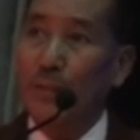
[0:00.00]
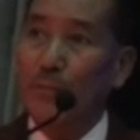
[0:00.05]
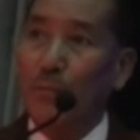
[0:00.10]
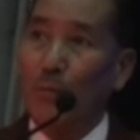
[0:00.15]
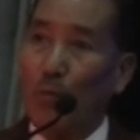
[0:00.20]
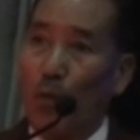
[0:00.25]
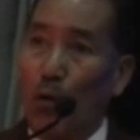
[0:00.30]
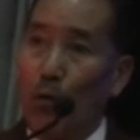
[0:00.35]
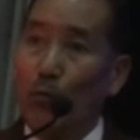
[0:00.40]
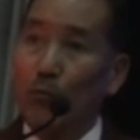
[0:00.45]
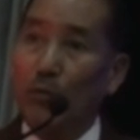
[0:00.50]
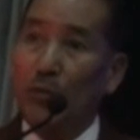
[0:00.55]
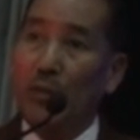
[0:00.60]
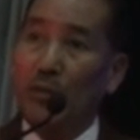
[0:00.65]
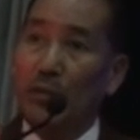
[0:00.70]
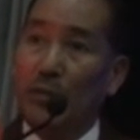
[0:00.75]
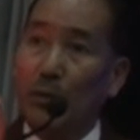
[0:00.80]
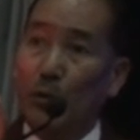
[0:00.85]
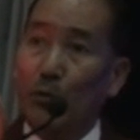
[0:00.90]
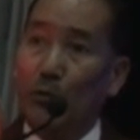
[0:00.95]
he performs
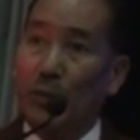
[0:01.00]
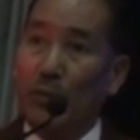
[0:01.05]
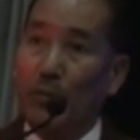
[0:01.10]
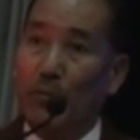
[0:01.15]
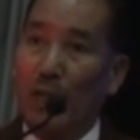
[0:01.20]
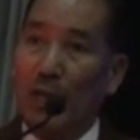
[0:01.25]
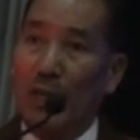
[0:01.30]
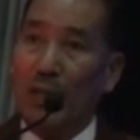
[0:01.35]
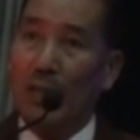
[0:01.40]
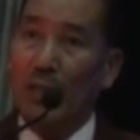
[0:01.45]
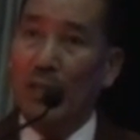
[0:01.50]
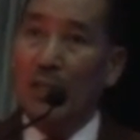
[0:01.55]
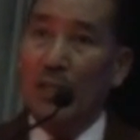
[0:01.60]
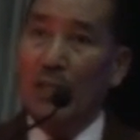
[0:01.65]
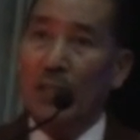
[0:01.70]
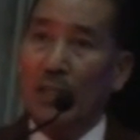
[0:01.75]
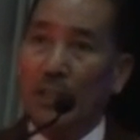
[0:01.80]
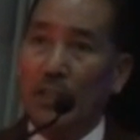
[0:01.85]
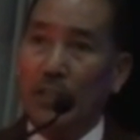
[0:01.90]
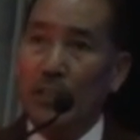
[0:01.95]
his duty well,
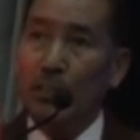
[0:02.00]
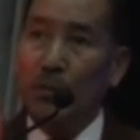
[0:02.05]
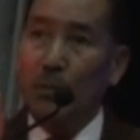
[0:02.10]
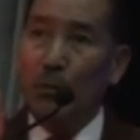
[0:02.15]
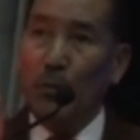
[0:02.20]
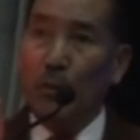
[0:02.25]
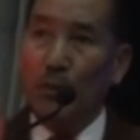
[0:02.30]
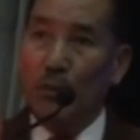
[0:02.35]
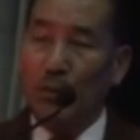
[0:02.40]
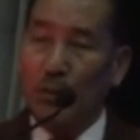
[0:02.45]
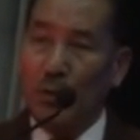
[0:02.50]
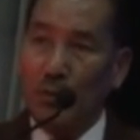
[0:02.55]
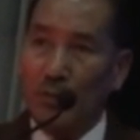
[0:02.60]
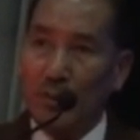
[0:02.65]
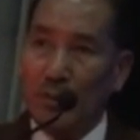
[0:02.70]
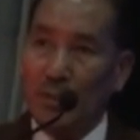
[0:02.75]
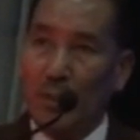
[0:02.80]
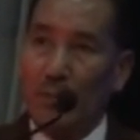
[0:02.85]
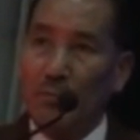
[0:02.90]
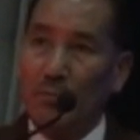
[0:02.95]
his
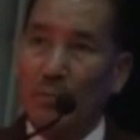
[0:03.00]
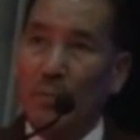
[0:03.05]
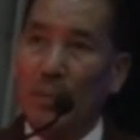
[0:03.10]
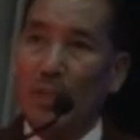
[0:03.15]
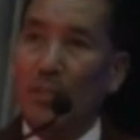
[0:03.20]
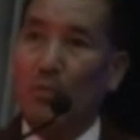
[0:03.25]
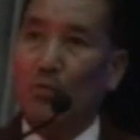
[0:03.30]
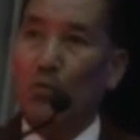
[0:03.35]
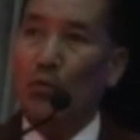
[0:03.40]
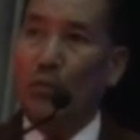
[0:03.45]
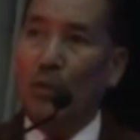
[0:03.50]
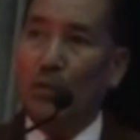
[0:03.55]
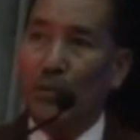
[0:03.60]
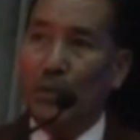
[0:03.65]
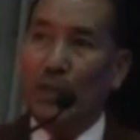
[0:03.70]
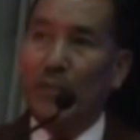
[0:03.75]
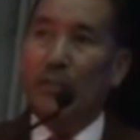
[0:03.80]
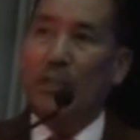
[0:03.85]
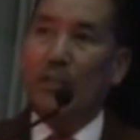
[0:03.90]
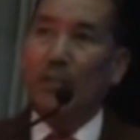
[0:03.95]
patriotism is no
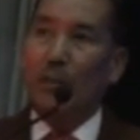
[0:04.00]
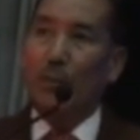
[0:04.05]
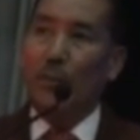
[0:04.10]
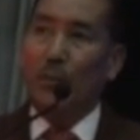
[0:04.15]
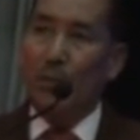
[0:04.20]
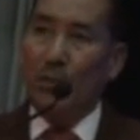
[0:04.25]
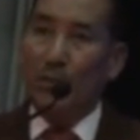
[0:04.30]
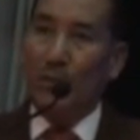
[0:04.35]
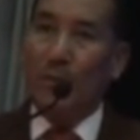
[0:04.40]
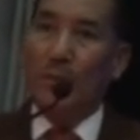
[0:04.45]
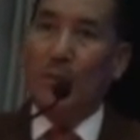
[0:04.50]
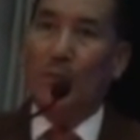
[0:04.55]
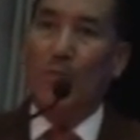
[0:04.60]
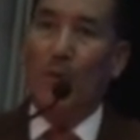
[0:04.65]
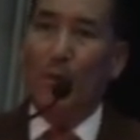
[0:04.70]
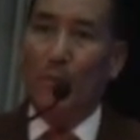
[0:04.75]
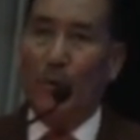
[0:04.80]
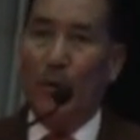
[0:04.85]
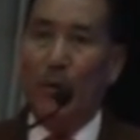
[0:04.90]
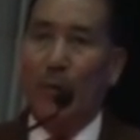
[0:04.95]
different than the patriotism
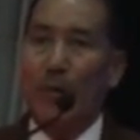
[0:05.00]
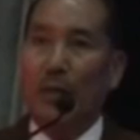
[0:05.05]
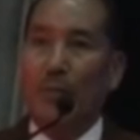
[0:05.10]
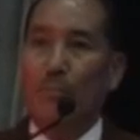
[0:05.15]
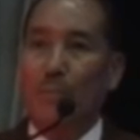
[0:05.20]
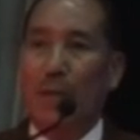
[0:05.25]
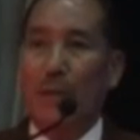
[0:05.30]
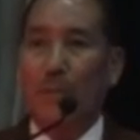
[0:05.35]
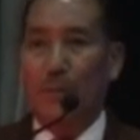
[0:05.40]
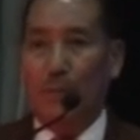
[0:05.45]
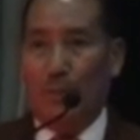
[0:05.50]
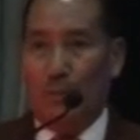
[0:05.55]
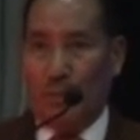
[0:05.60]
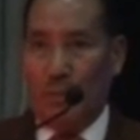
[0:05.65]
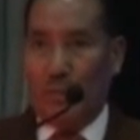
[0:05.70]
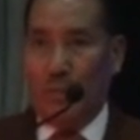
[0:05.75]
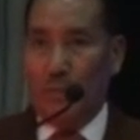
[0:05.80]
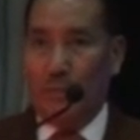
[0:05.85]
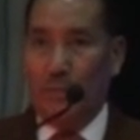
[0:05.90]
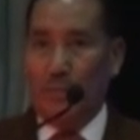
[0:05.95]
of our Prime
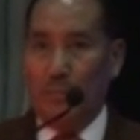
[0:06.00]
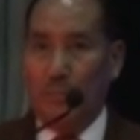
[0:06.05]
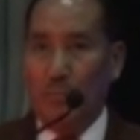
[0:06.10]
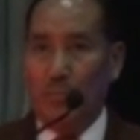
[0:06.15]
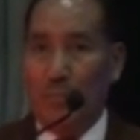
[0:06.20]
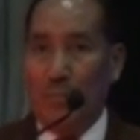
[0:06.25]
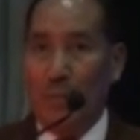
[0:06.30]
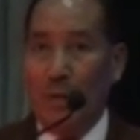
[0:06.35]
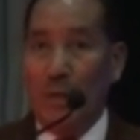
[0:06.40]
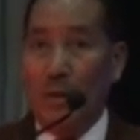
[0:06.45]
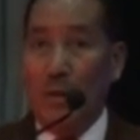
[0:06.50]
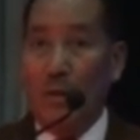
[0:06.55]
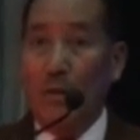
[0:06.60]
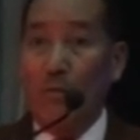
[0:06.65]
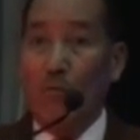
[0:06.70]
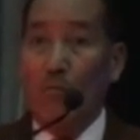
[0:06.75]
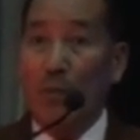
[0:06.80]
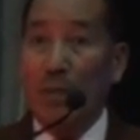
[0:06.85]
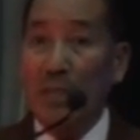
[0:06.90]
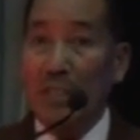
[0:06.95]
Minister.
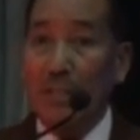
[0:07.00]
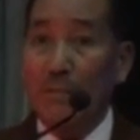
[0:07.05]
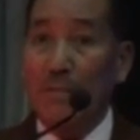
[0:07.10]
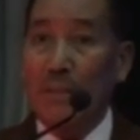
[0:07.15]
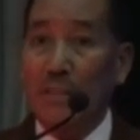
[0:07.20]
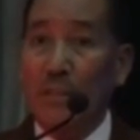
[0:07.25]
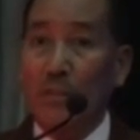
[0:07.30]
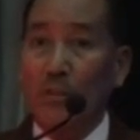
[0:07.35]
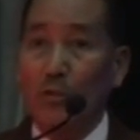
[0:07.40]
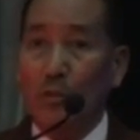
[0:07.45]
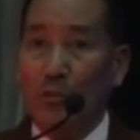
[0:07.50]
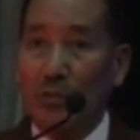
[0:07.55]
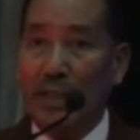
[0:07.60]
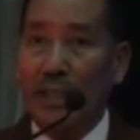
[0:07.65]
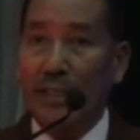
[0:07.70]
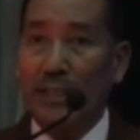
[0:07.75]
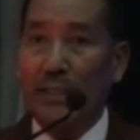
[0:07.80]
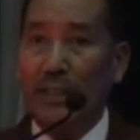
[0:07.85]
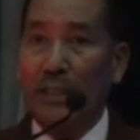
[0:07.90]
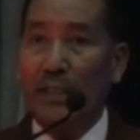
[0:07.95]
Whatever the
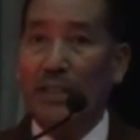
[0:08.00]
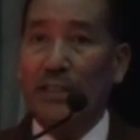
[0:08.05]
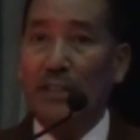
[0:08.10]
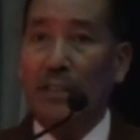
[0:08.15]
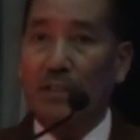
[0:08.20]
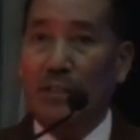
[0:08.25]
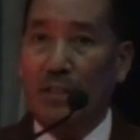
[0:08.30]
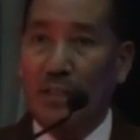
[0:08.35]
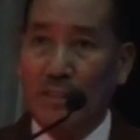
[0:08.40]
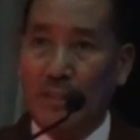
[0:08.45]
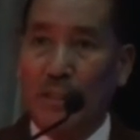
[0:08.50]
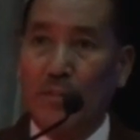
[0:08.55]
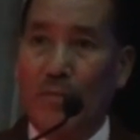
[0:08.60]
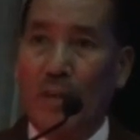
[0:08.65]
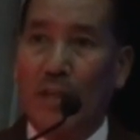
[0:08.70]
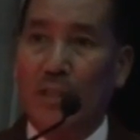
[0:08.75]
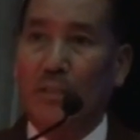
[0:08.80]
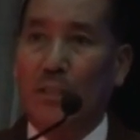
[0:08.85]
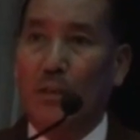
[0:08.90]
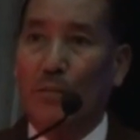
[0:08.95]
society and the system
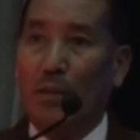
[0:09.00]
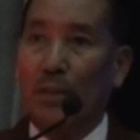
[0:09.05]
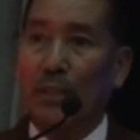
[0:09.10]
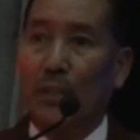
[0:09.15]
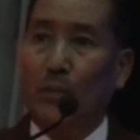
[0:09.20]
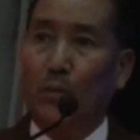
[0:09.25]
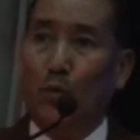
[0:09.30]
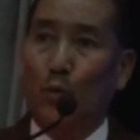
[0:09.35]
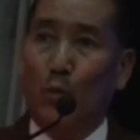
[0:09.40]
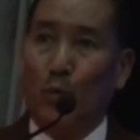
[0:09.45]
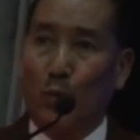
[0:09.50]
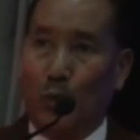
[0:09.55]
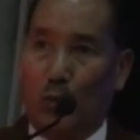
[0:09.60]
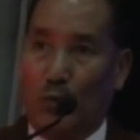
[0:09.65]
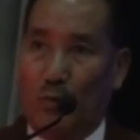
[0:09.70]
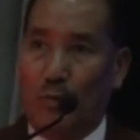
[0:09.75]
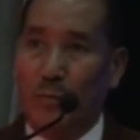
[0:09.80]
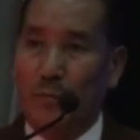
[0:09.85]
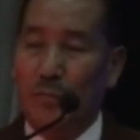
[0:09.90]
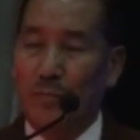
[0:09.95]
has given it to
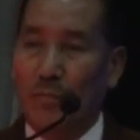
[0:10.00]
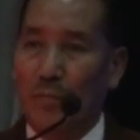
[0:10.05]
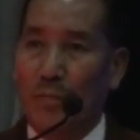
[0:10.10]
you,